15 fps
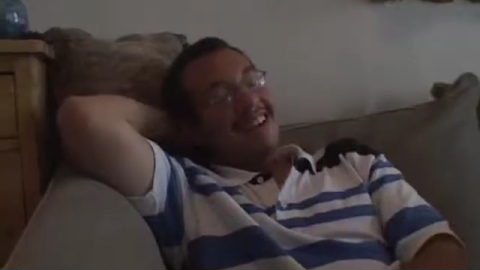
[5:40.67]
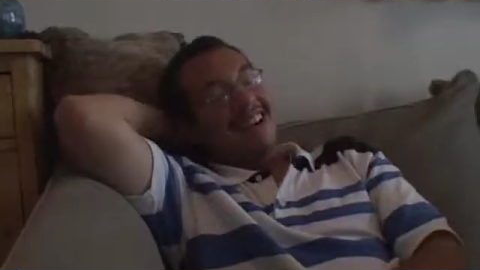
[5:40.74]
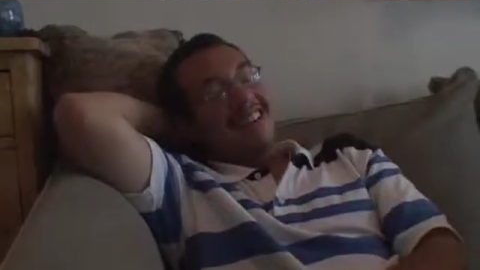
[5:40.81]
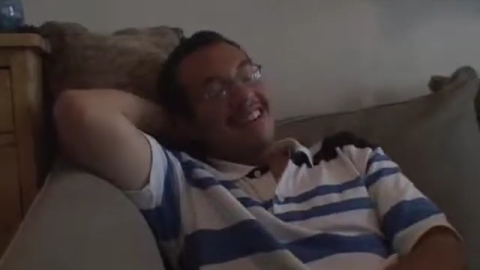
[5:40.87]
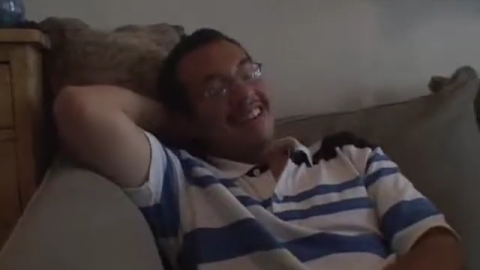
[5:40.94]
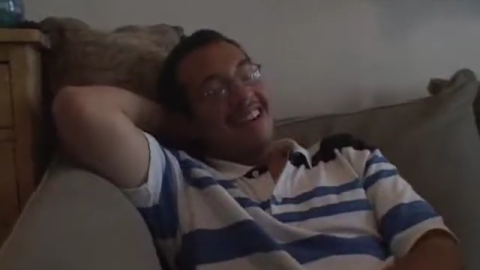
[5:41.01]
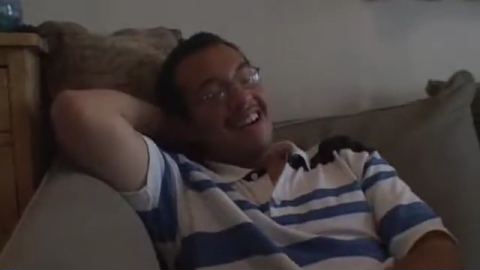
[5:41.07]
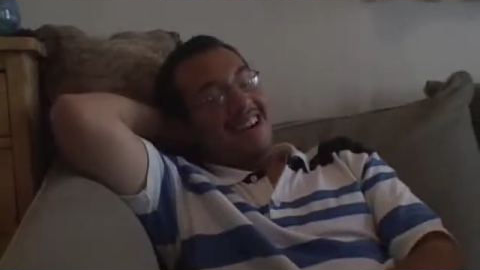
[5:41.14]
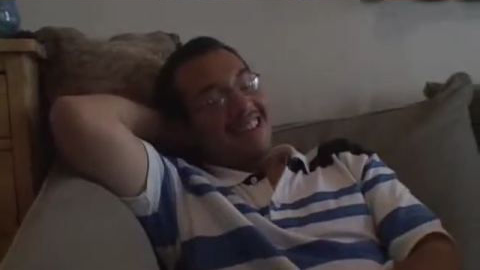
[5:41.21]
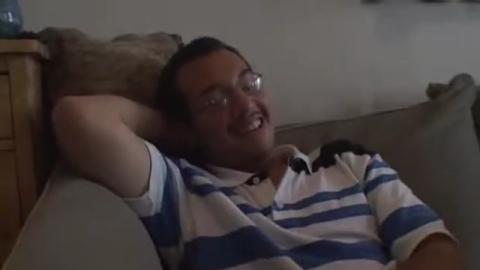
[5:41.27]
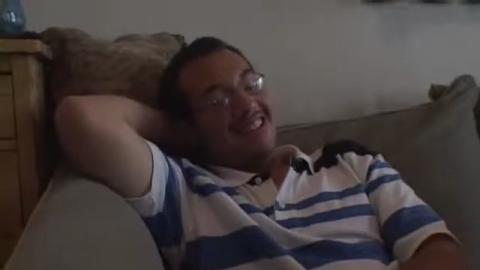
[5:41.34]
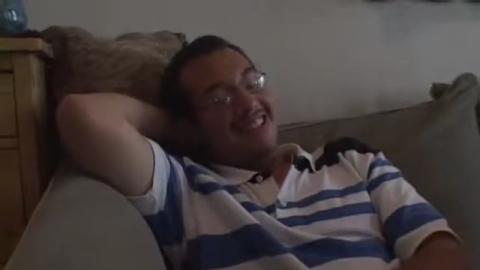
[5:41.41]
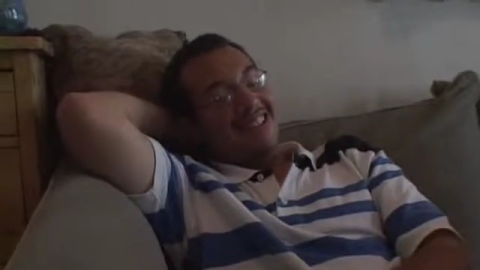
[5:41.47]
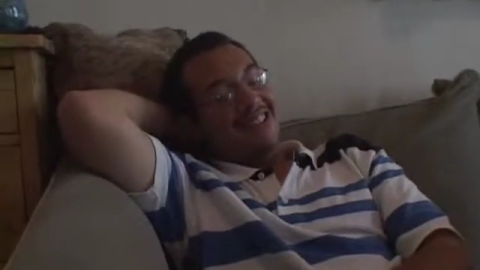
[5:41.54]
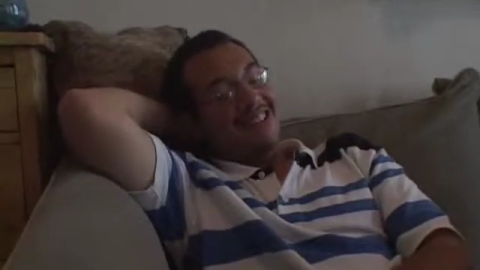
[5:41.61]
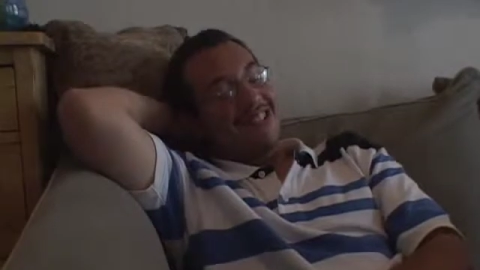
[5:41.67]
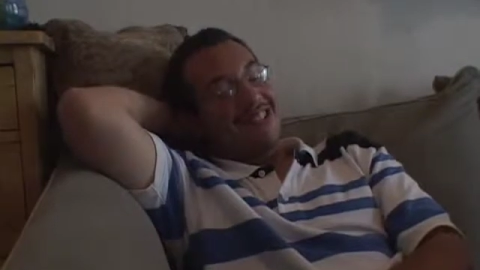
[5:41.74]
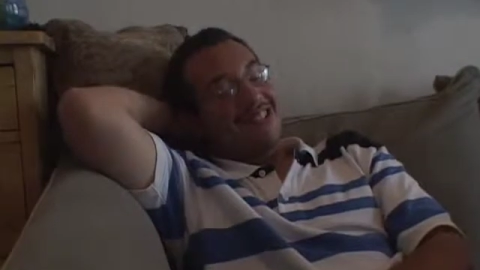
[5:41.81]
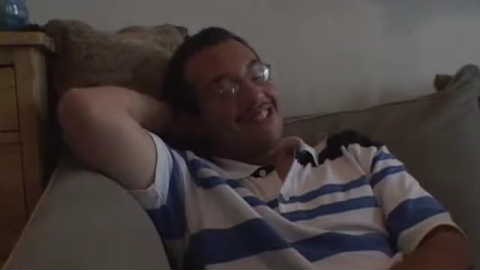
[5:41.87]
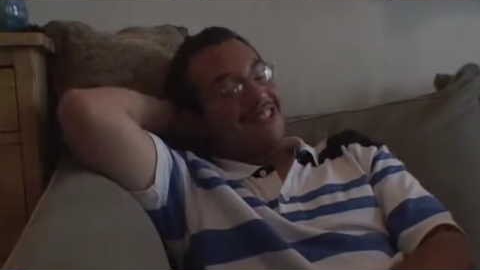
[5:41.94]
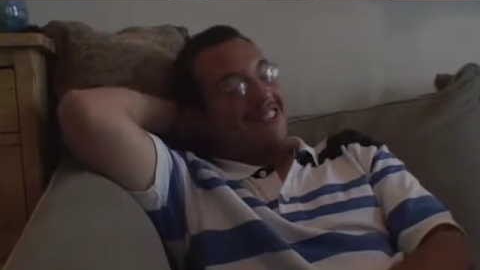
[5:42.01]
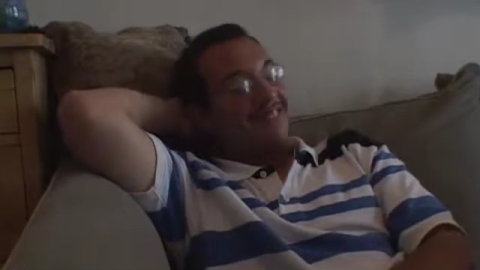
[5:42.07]
I think there's
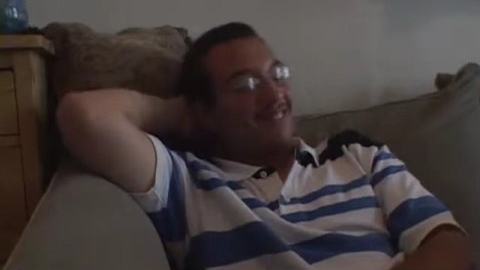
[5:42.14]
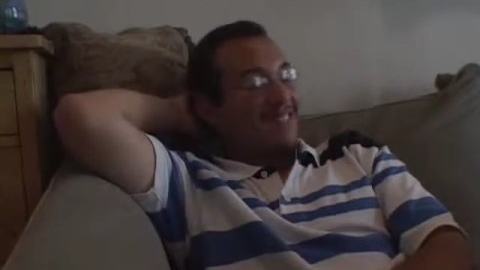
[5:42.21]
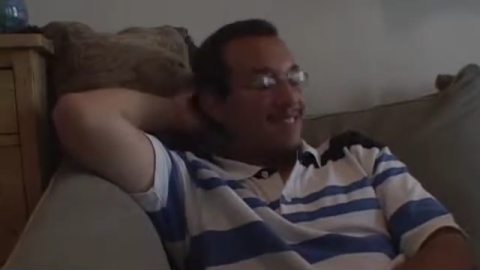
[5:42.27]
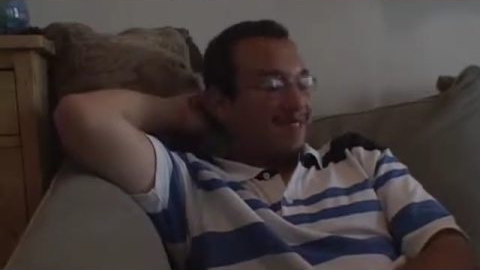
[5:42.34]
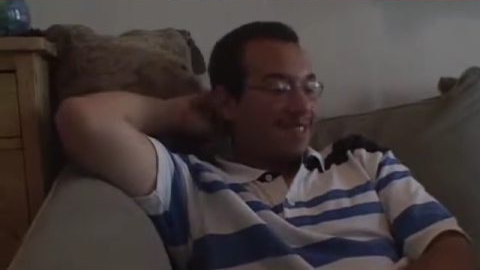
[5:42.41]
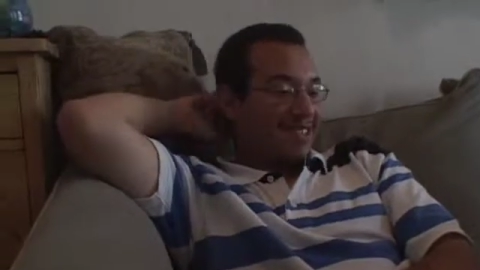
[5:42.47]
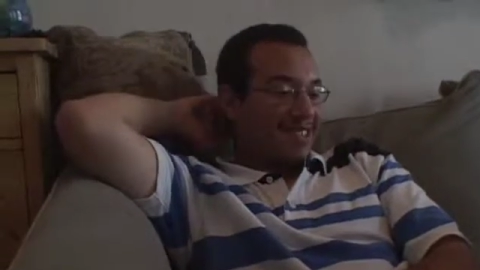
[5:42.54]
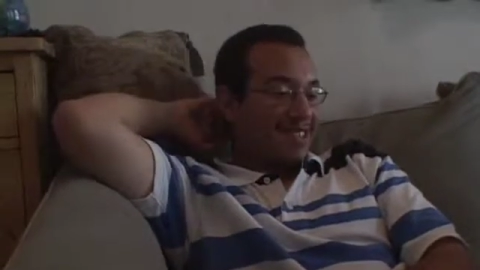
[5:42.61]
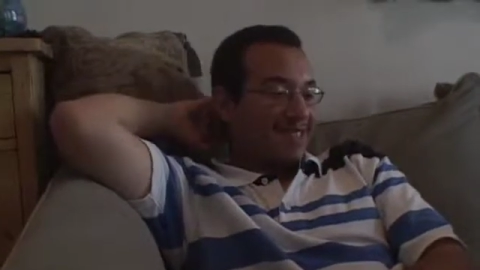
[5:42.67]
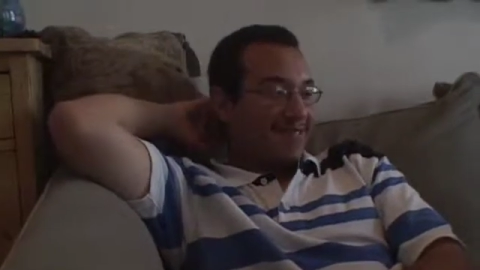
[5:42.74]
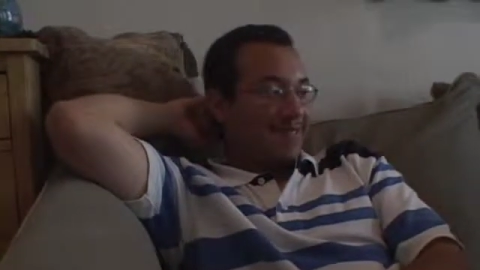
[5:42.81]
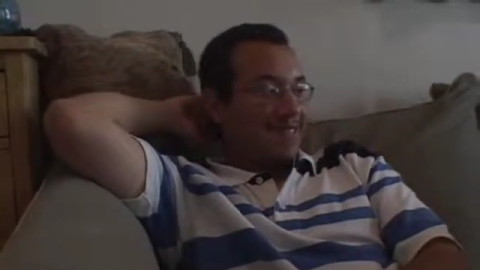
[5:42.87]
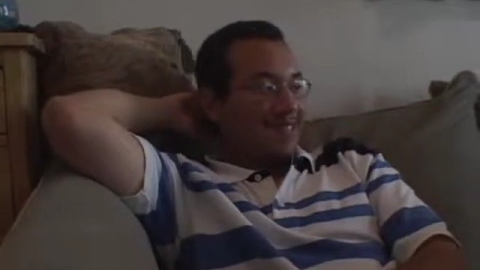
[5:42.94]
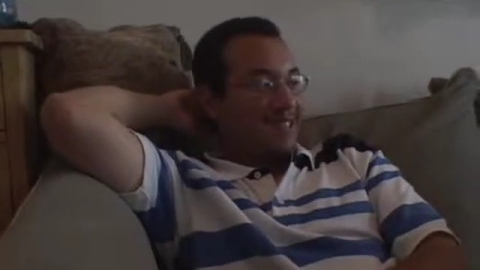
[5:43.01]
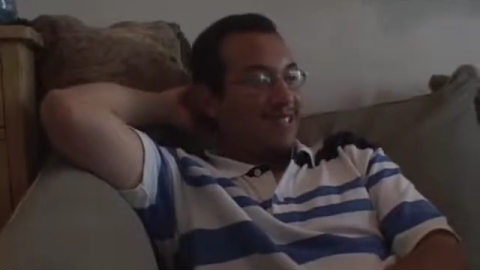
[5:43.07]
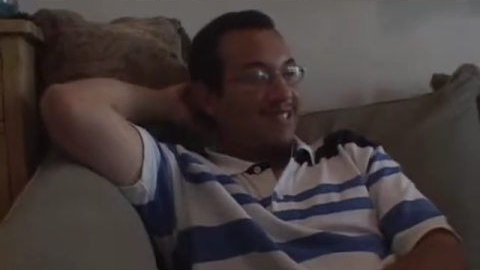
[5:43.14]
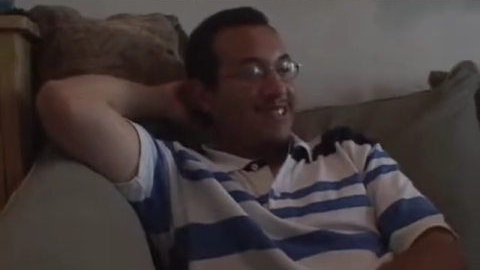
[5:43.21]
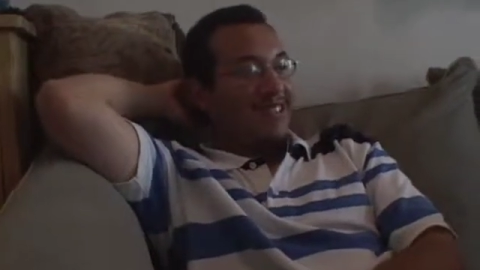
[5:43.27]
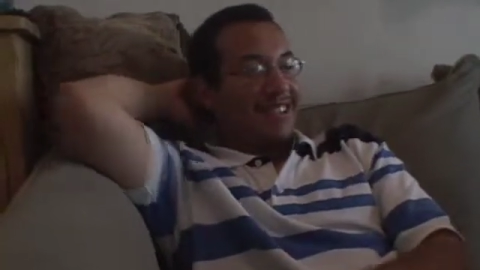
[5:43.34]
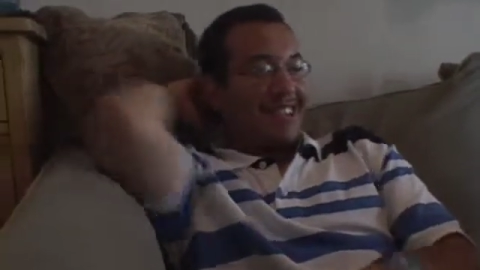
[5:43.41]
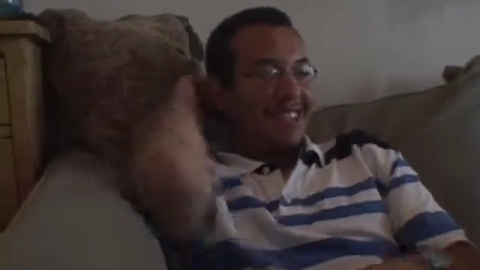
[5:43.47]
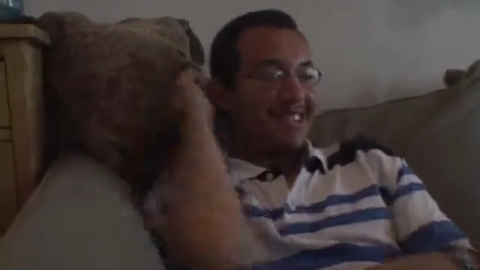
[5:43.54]
sort of some
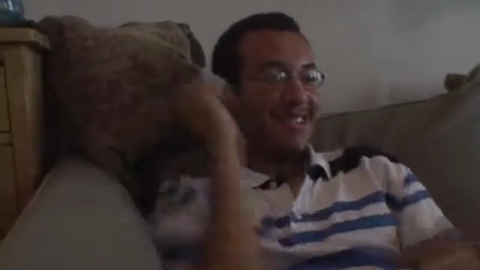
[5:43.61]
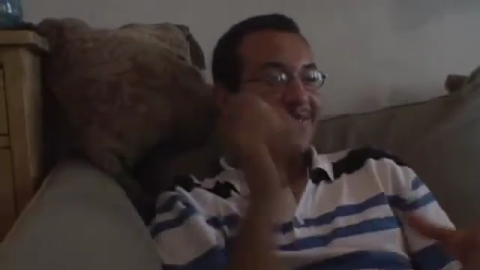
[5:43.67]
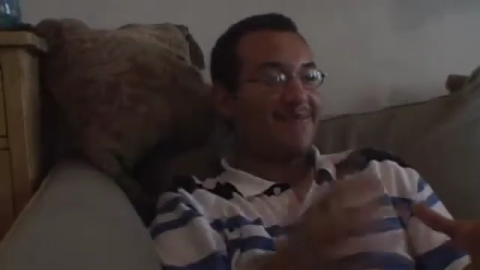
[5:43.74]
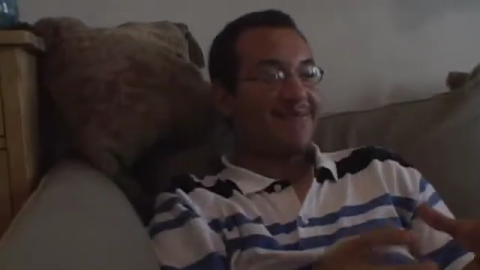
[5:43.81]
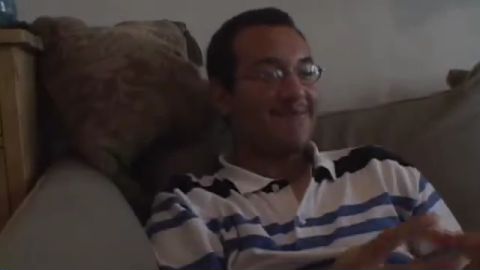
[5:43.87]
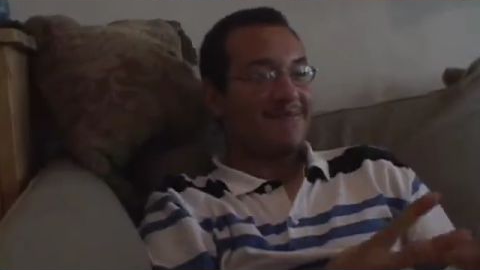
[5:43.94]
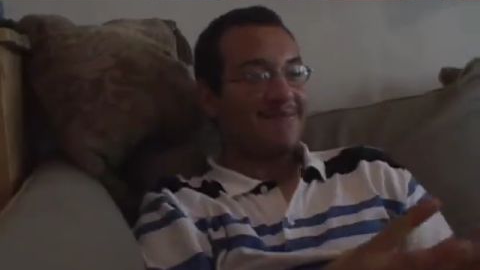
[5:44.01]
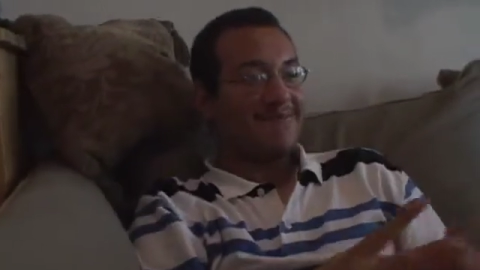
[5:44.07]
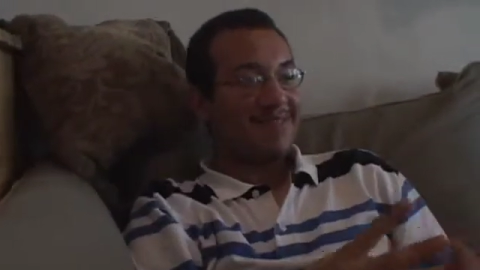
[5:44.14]
truth or like something